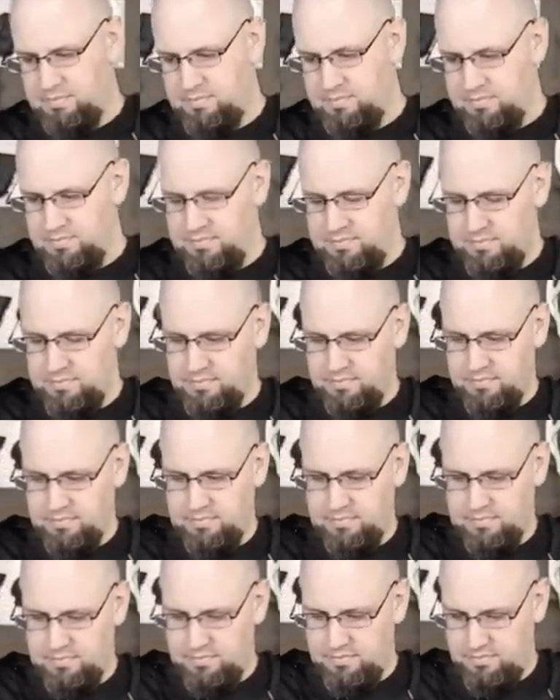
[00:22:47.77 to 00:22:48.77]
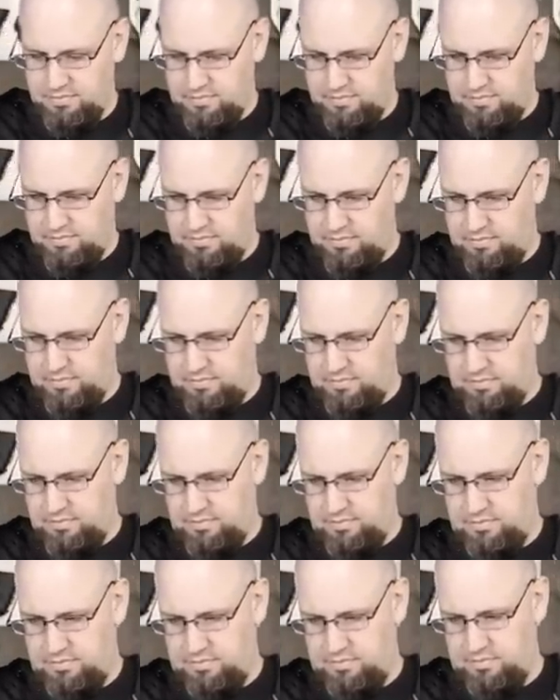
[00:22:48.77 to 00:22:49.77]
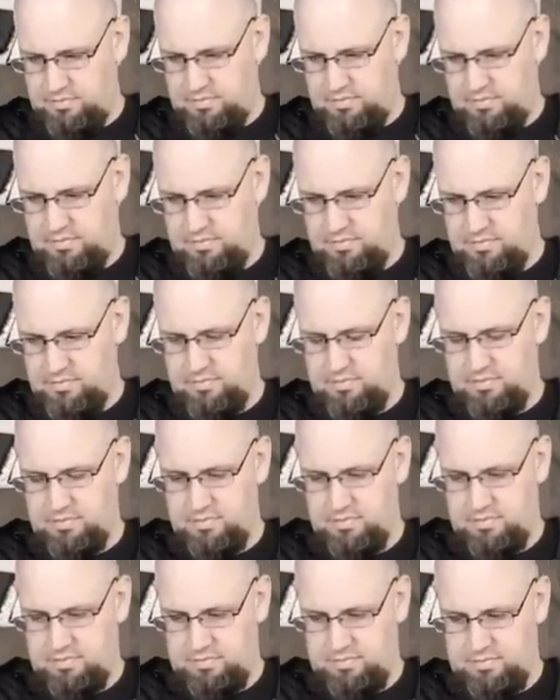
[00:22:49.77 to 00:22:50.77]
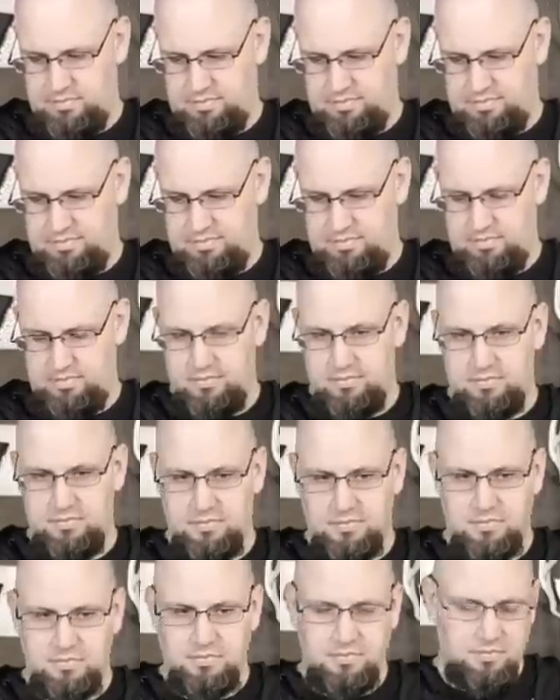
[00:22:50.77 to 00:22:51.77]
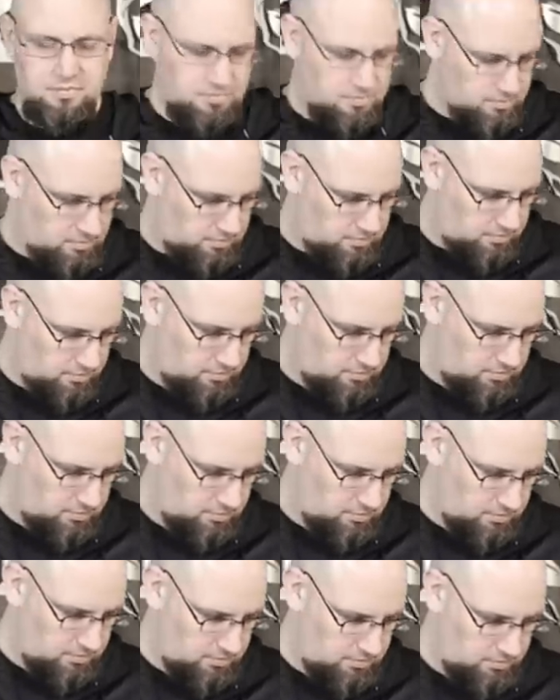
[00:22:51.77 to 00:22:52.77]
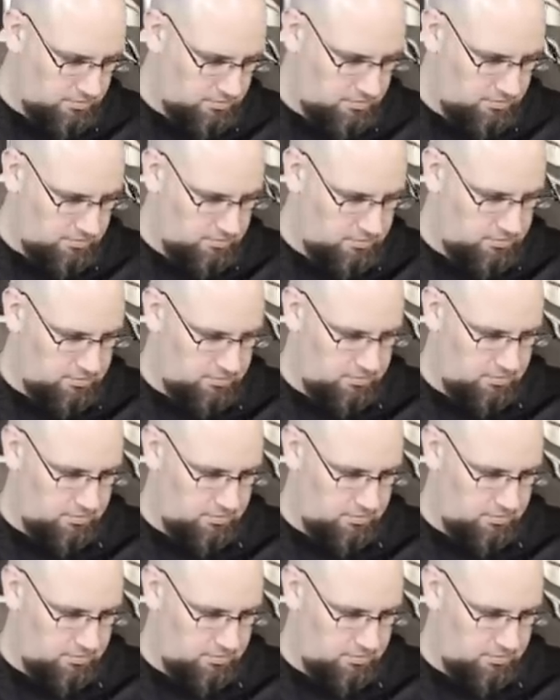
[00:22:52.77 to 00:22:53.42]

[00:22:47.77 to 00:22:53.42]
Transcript: (not speaking)